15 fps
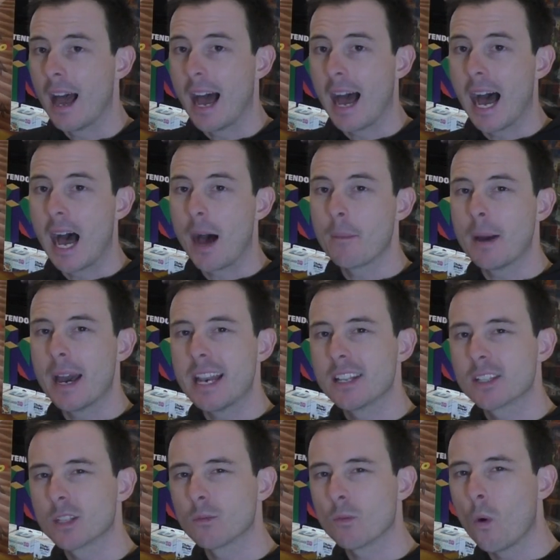and
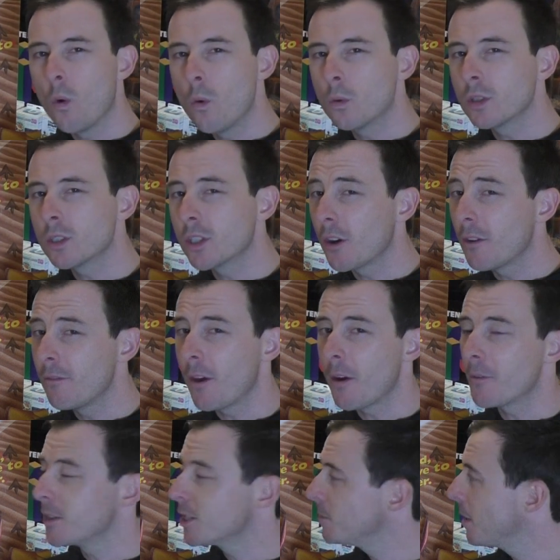it's also
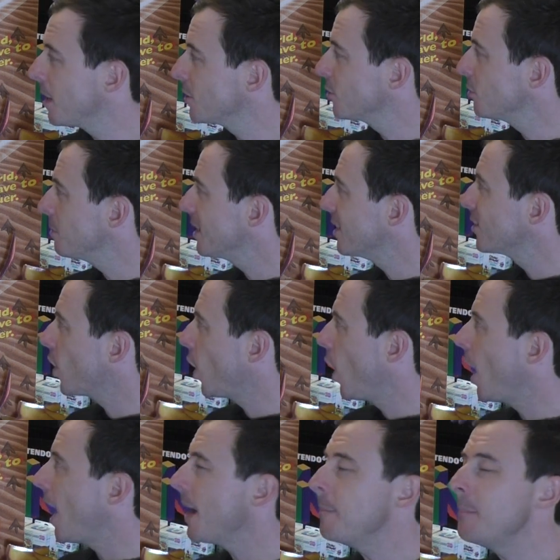very special because
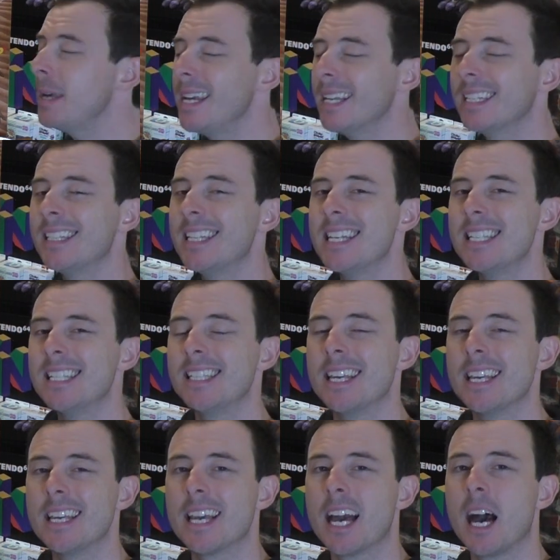I picked this
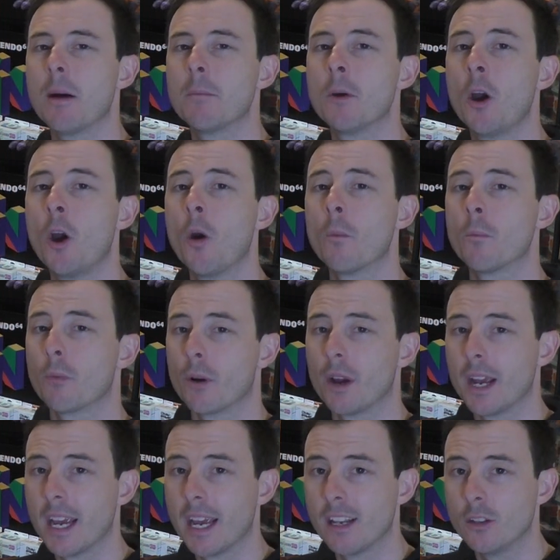thing up
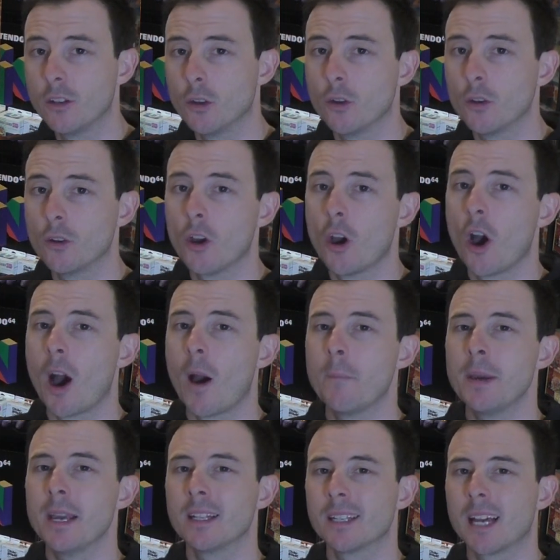brand new. I
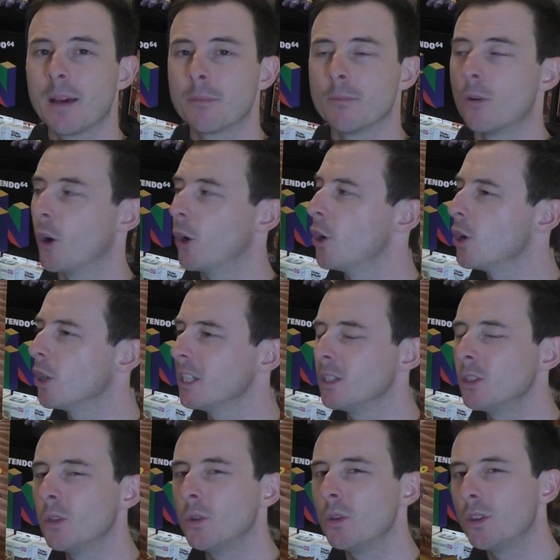picked it up in my
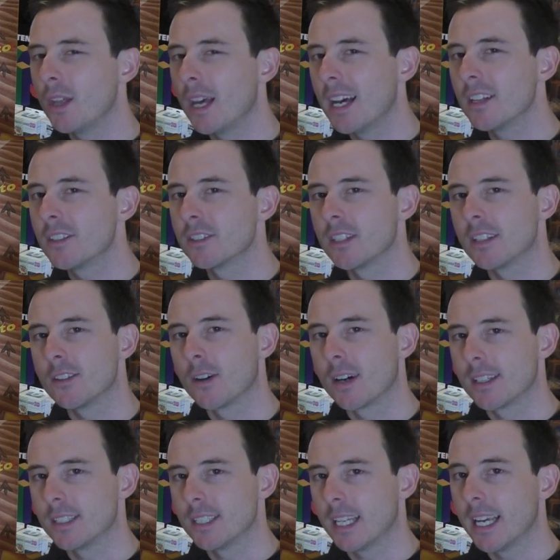early
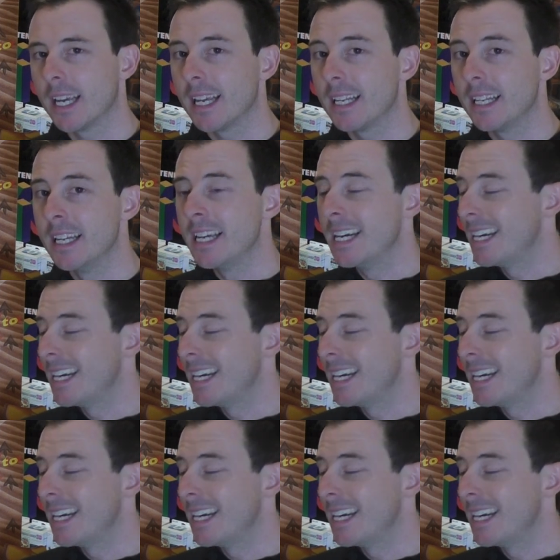2019.